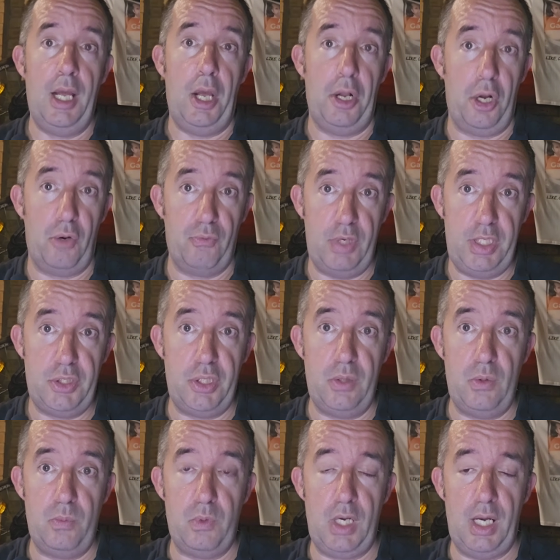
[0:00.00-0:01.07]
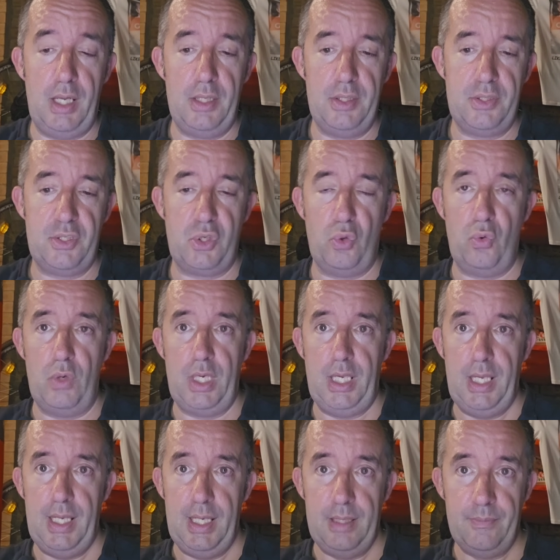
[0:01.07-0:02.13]
and I'll read you the story
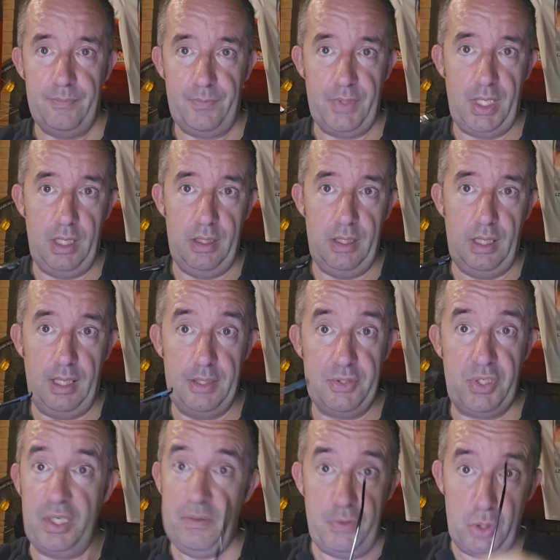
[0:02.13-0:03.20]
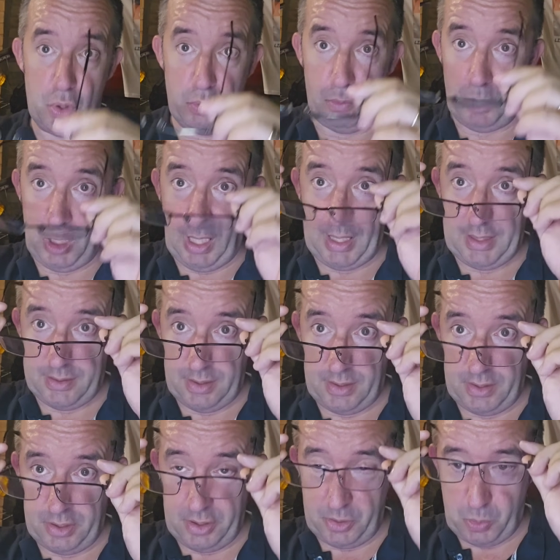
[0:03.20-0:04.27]
here and see if you can relate to
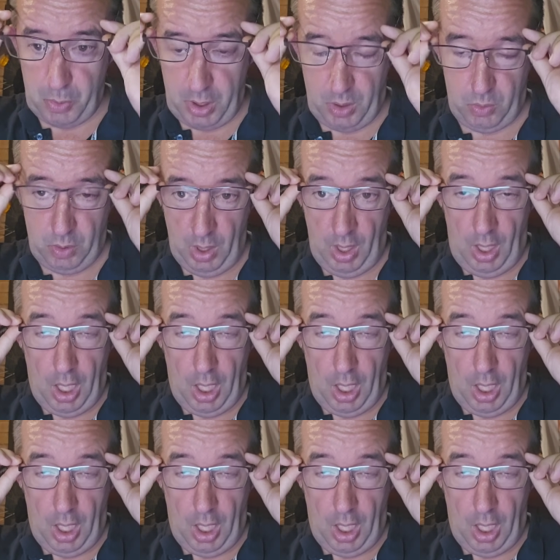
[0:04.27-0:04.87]
this as well.